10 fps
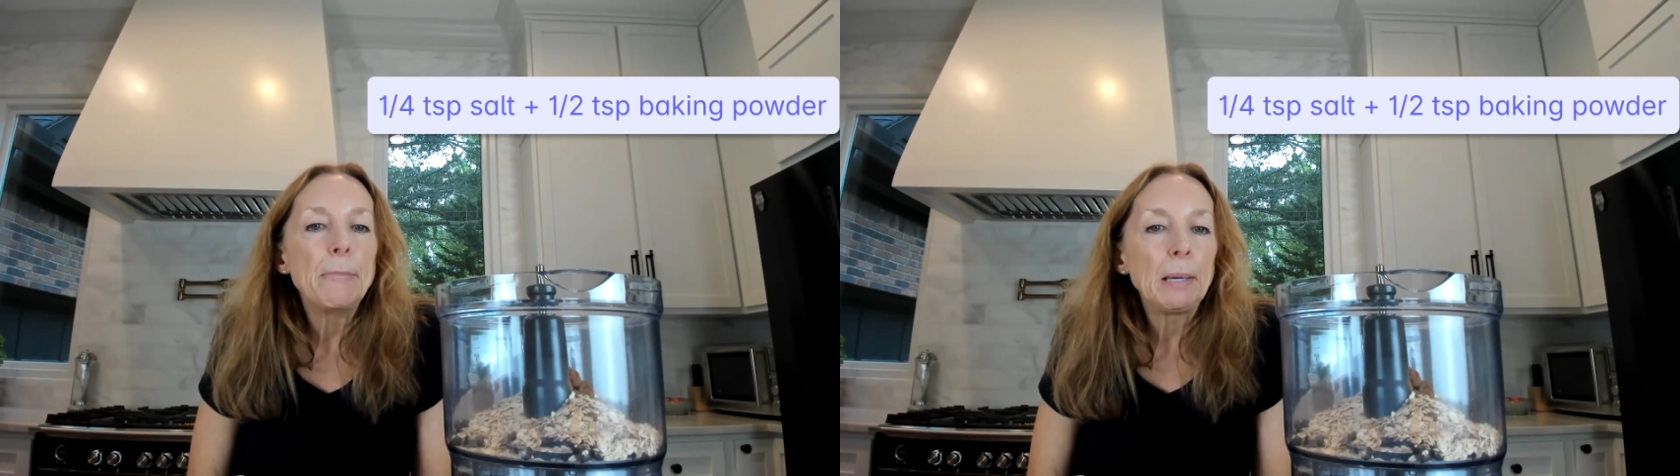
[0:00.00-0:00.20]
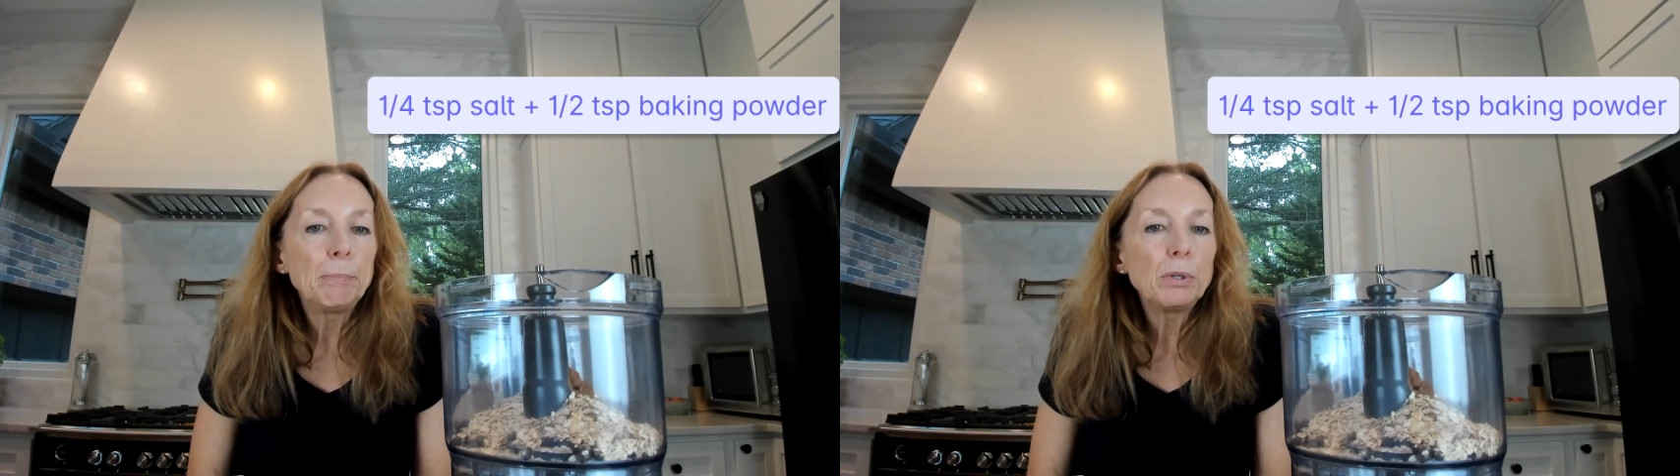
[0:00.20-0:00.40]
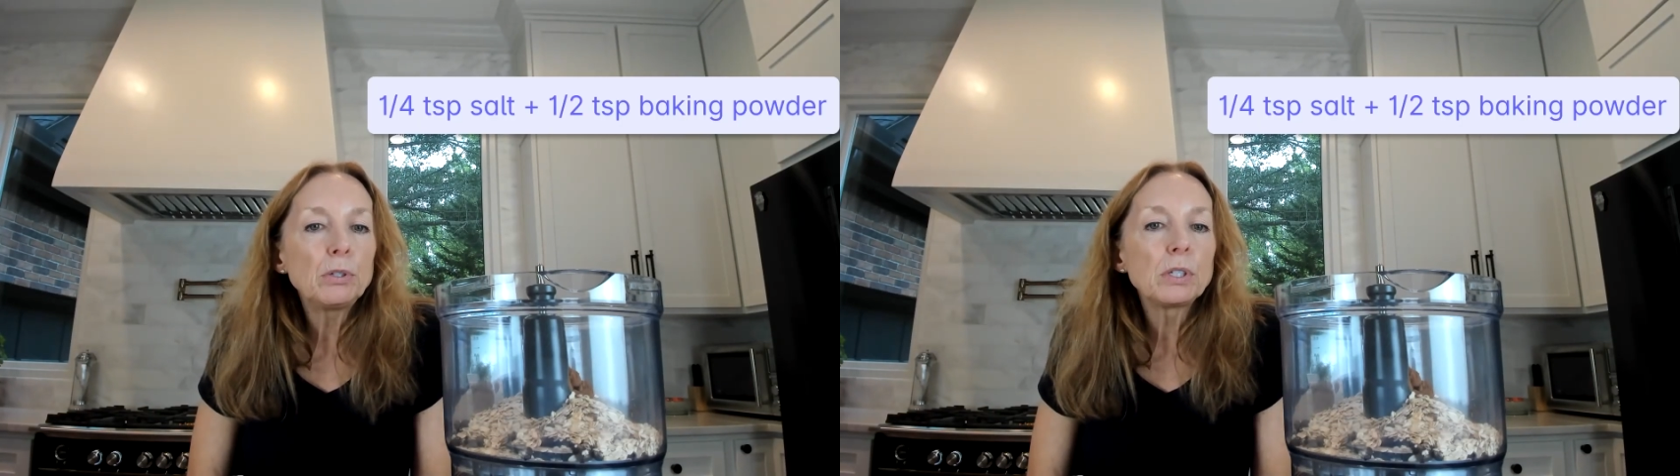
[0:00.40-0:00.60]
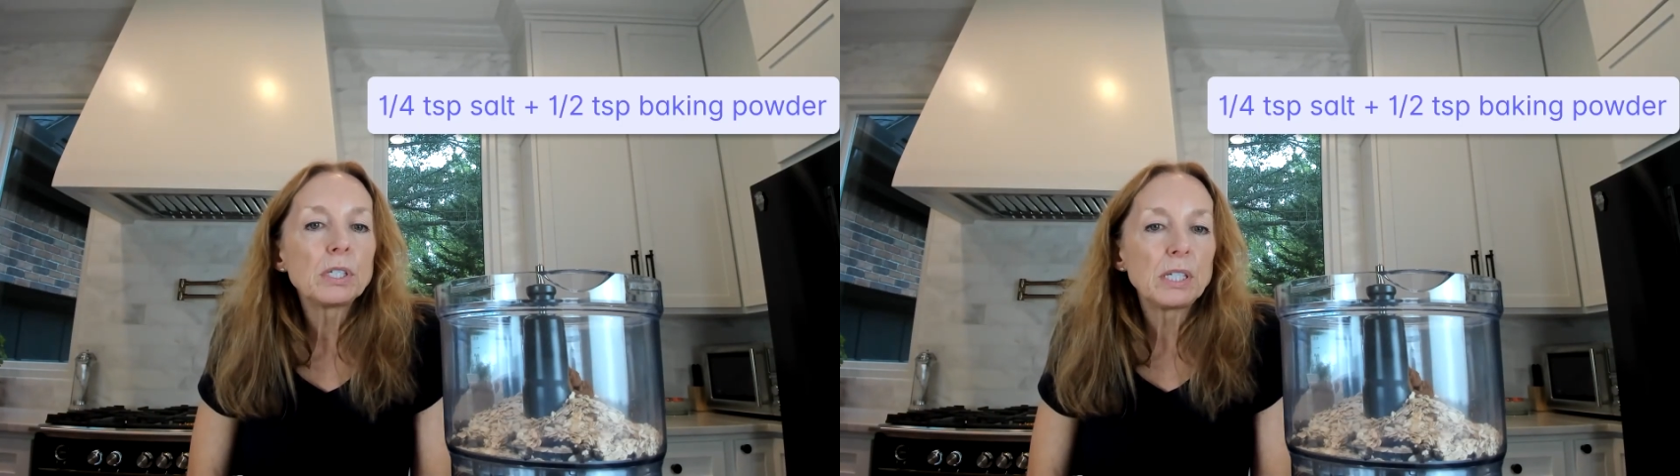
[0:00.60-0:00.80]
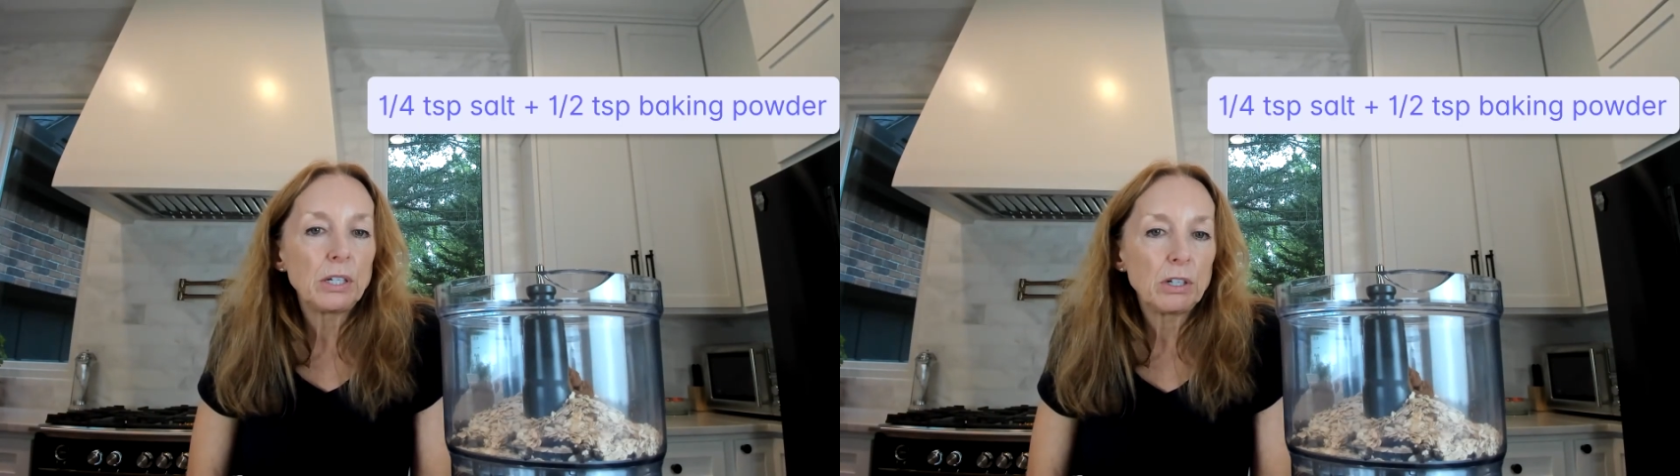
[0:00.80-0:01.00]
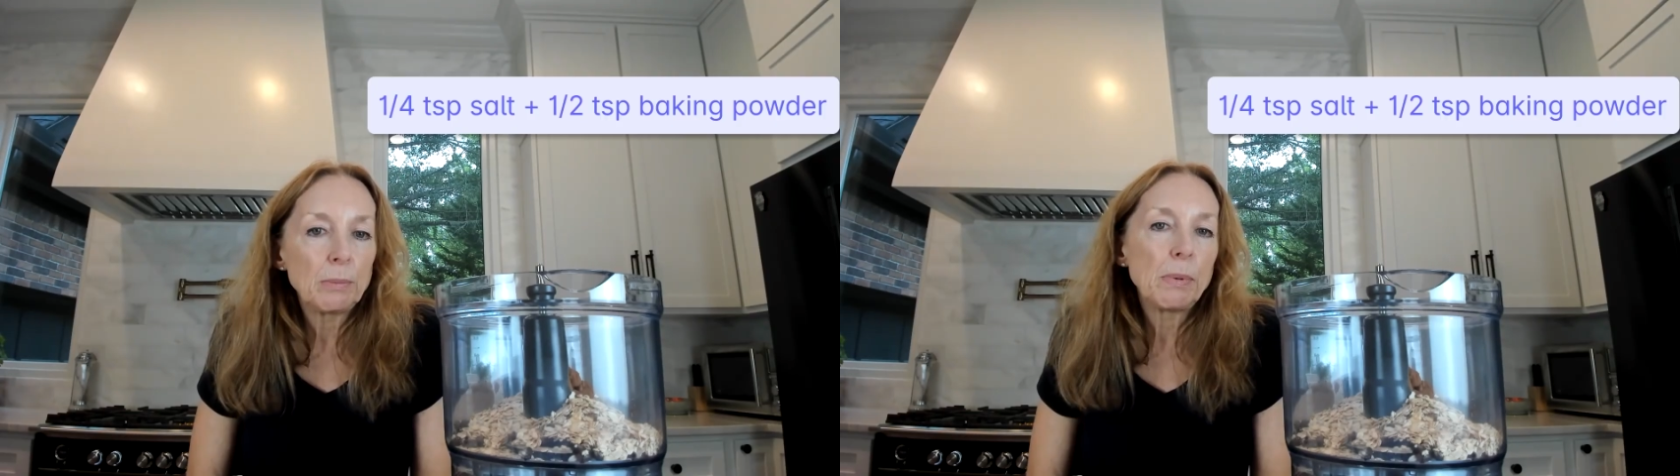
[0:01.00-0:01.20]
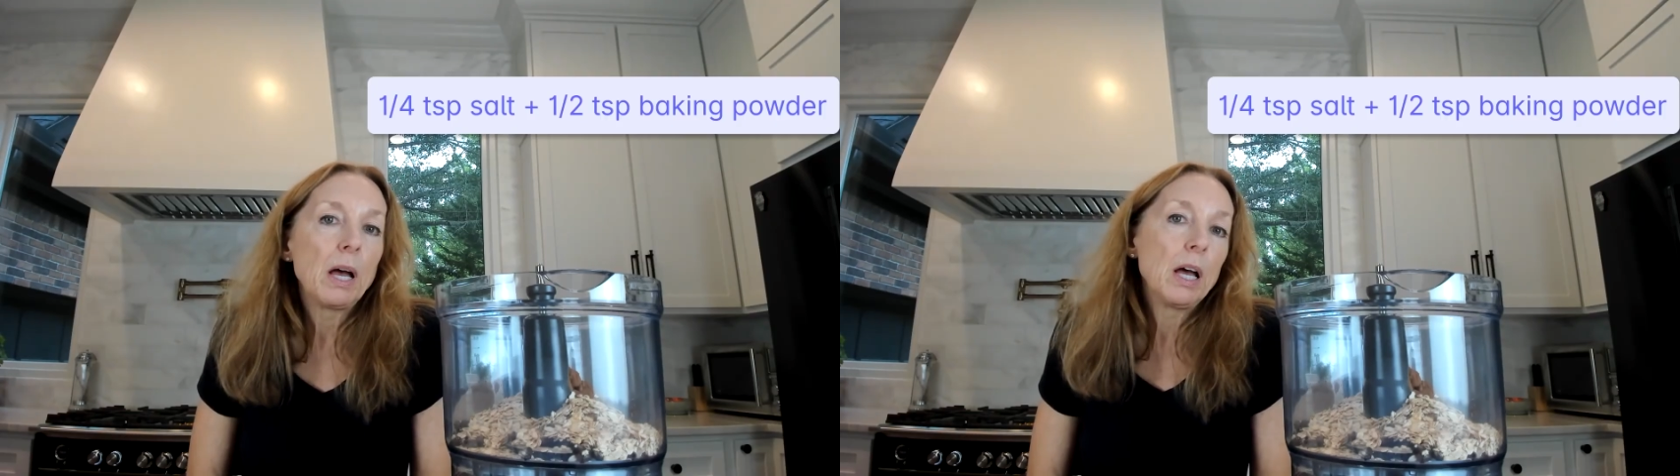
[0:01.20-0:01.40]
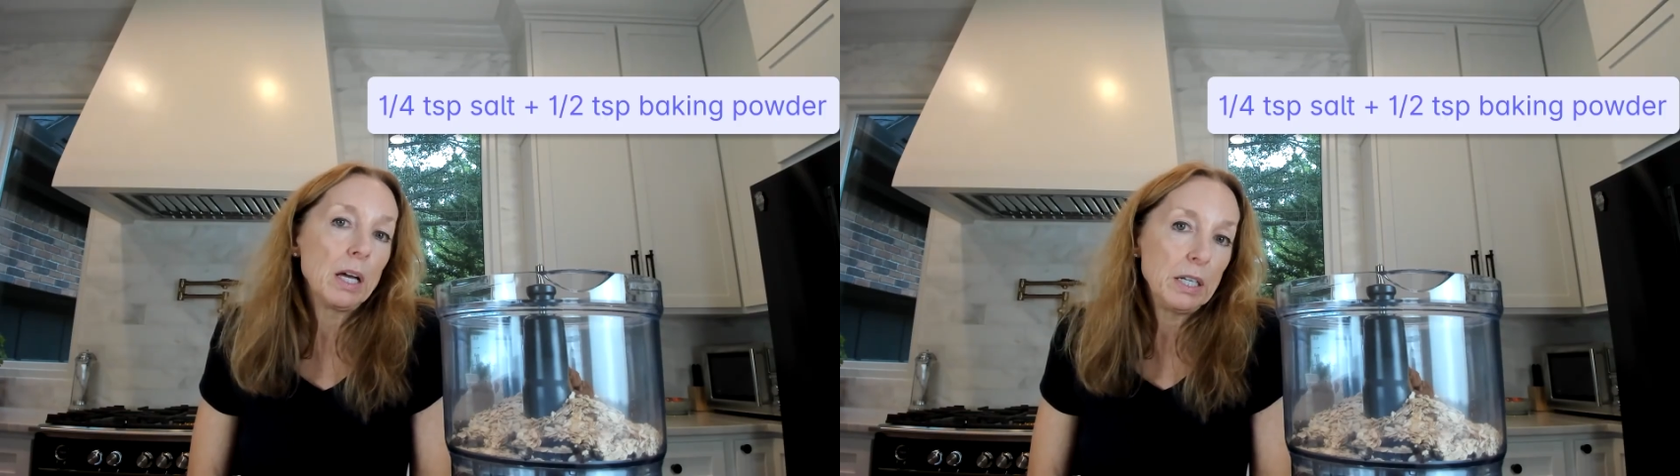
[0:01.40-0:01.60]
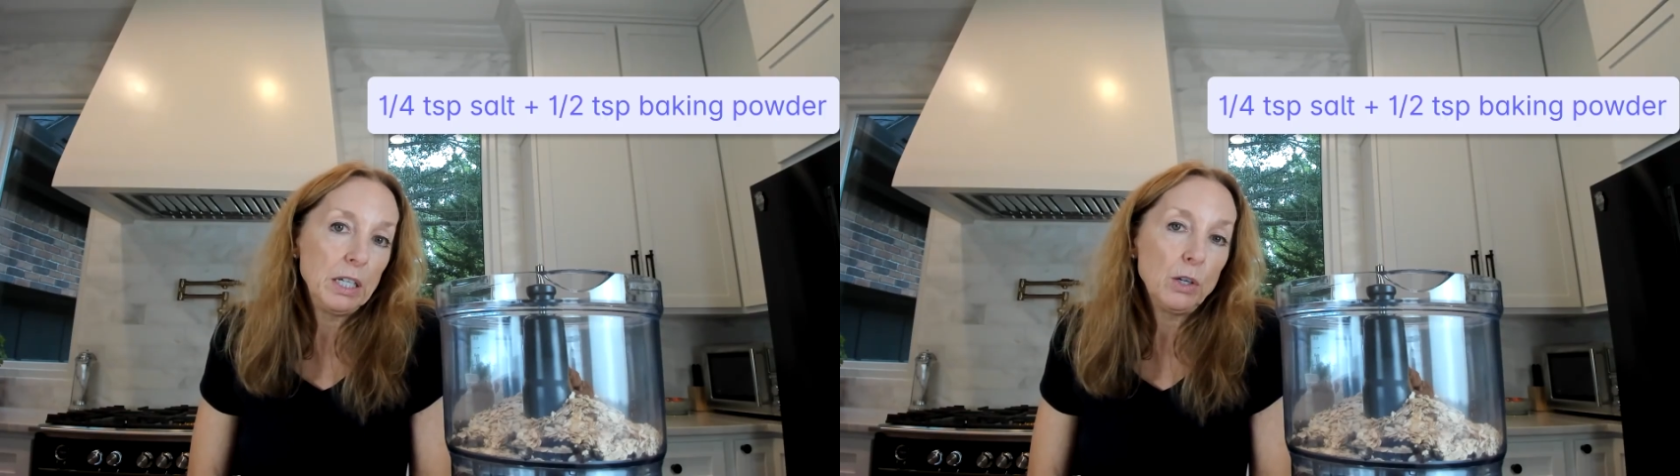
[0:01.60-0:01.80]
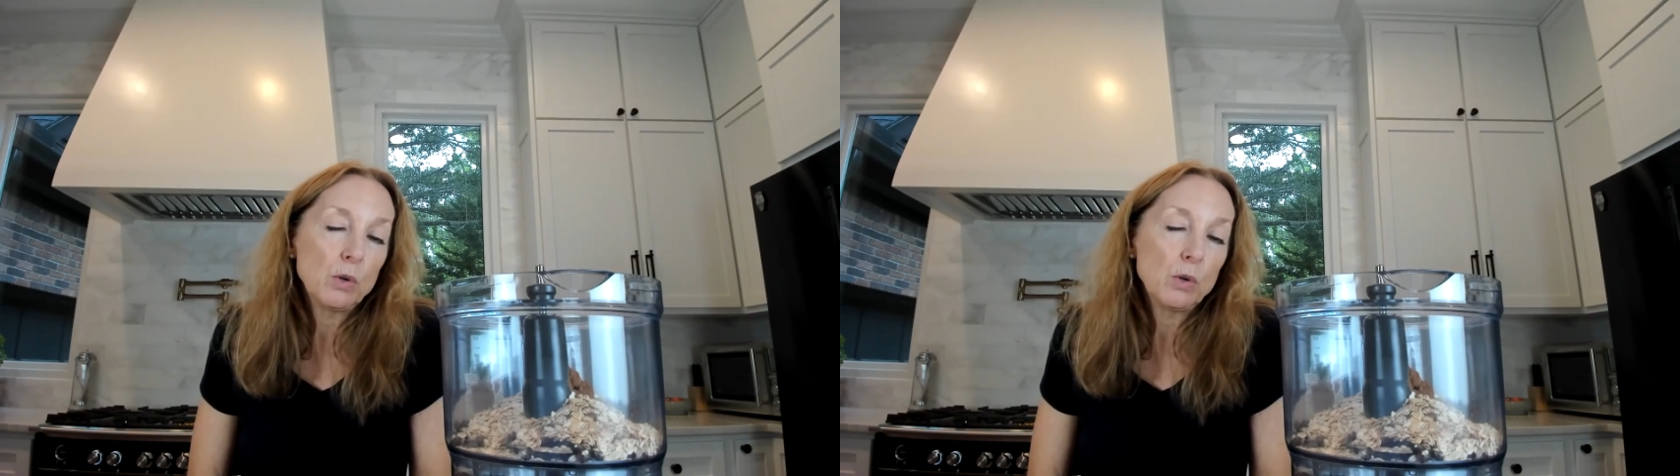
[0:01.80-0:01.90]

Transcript: maple syrup, honey,